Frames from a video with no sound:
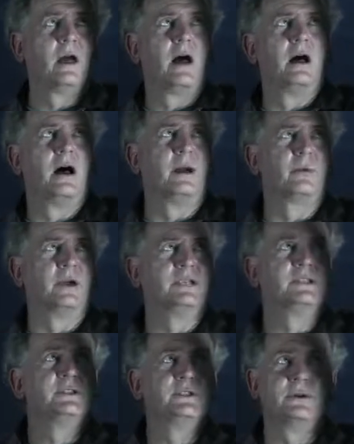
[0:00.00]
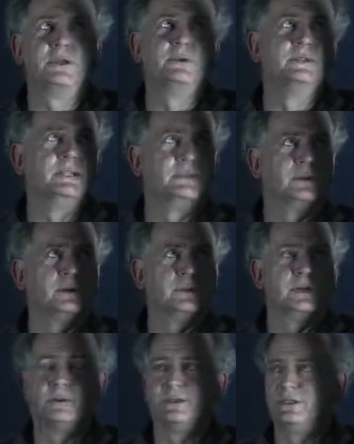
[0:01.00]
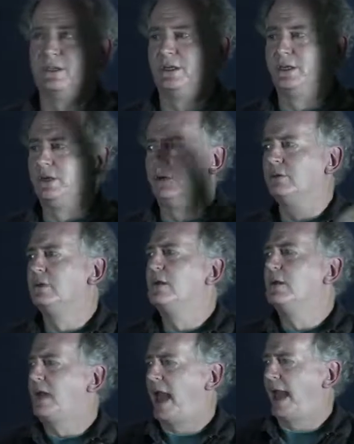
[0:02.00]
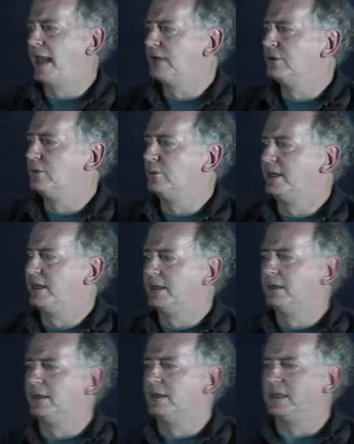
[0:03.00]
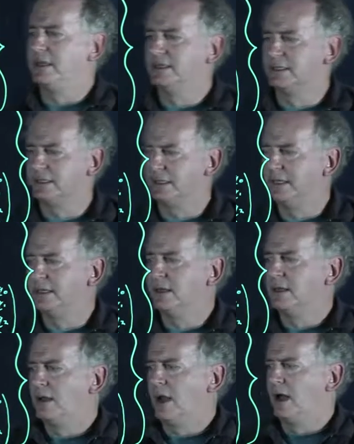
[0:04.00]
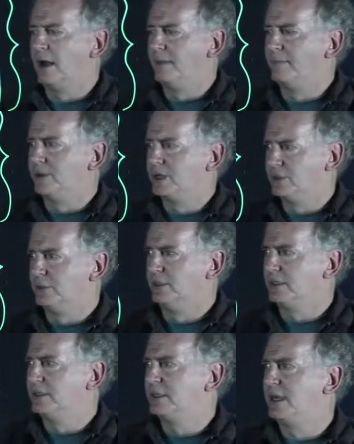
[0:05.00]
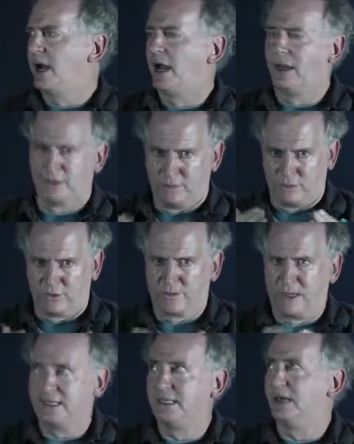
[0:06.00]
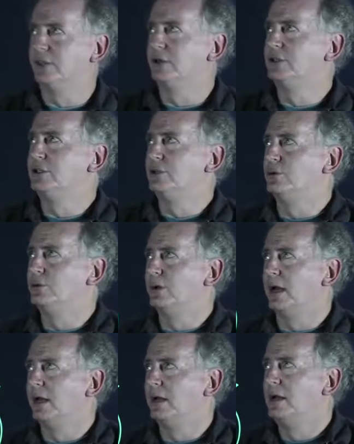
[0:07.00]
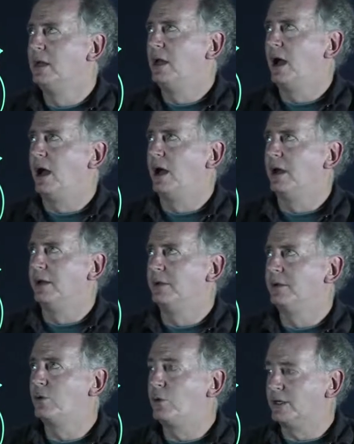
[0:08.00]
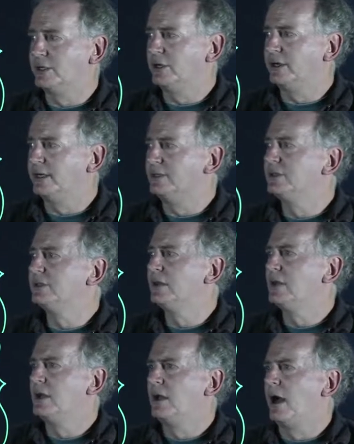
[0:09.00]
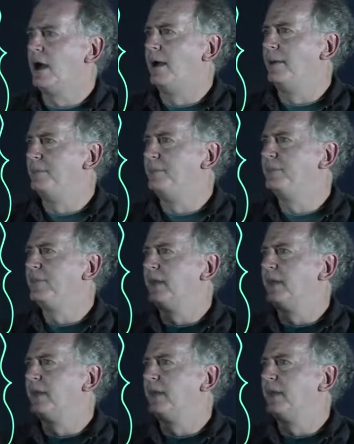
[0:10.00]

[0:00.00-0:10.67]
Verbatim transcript: uh, operation, so QZ is going to be equal to ZQ. And we can easily um, do it, uh, multiply together two uh, uh, quaternions. Um,